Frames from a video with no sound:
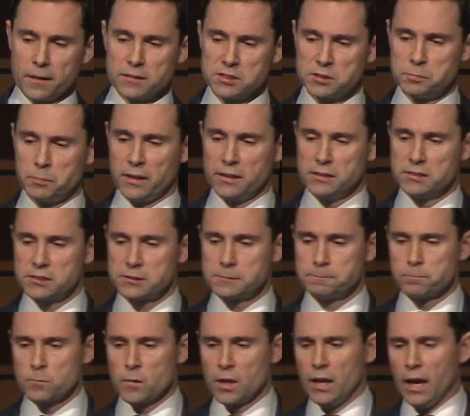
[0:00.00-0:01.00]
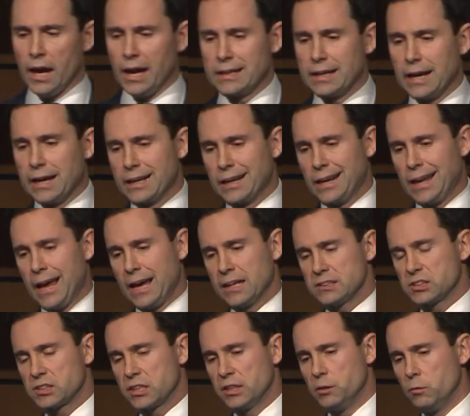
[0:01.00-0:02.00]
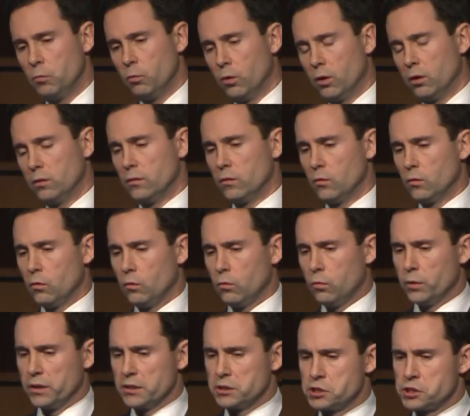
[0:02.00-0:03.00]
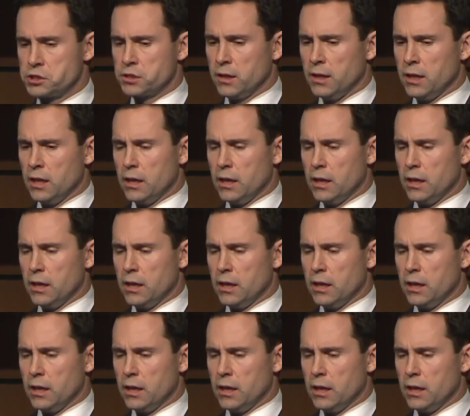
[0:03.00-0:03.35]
space. And, and lastly, one which